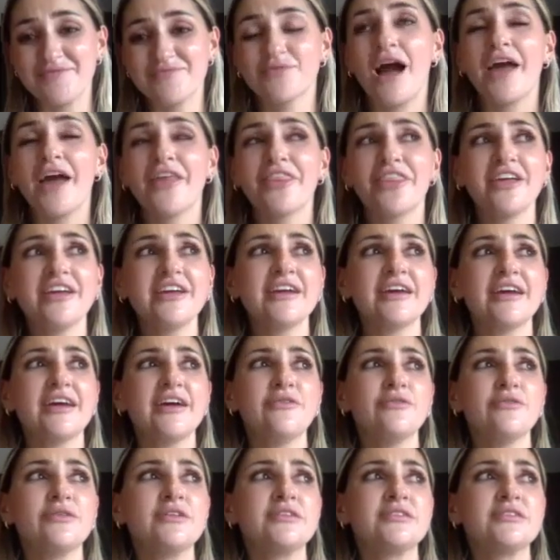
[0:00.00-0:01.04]
I think
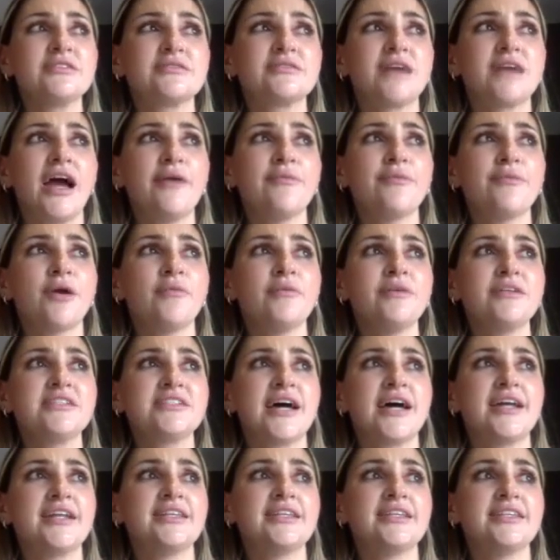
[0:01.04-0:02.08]
I probably
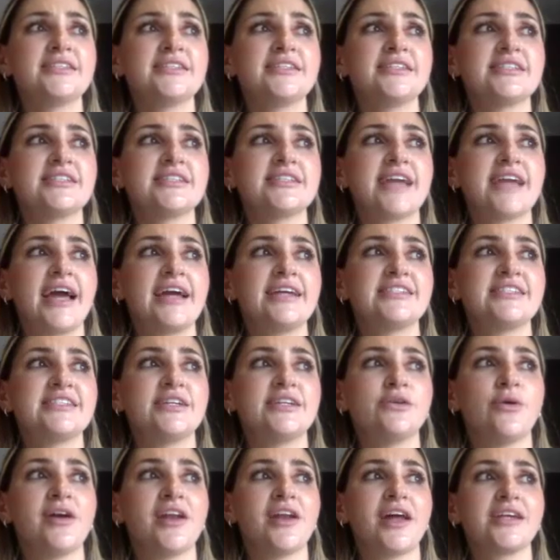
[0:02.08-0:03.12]
started listening to
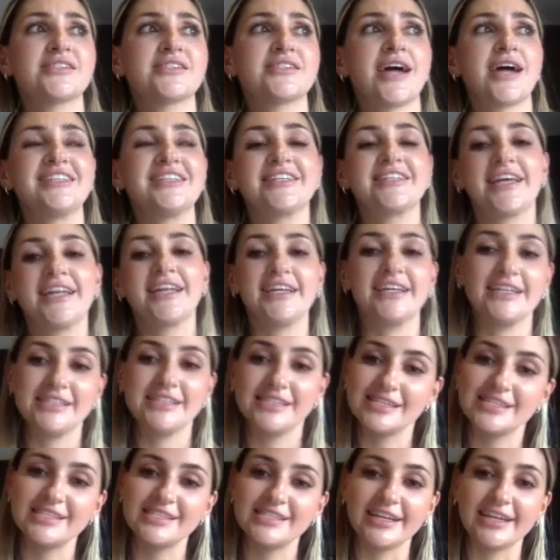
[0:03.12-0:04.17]
Casey when I started getting
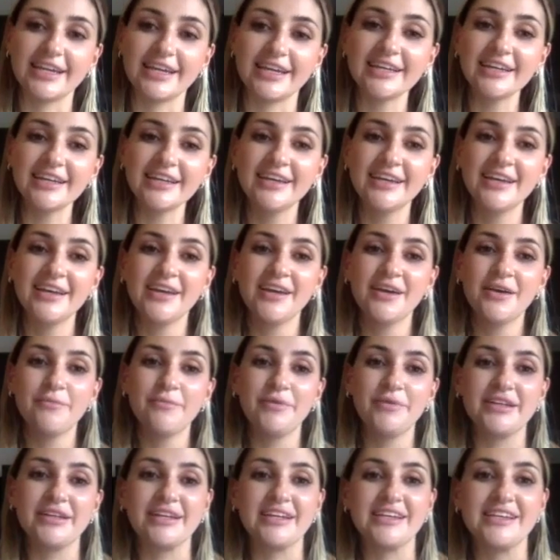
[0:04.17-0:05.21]
into singing,
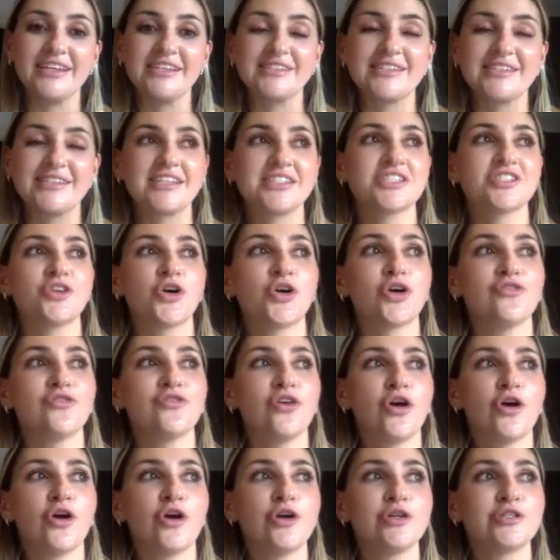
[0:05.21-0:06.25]
because there's a song of
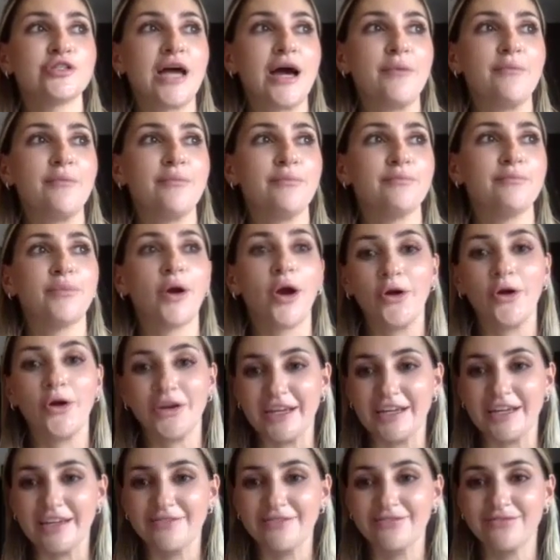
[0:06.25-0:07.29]
hers,
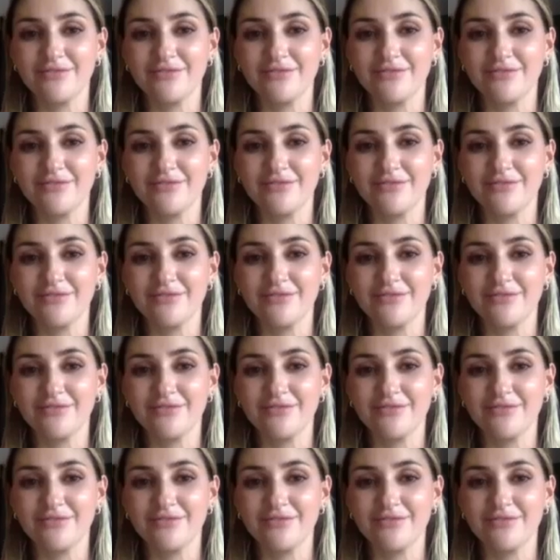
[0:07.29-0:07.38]
Pony.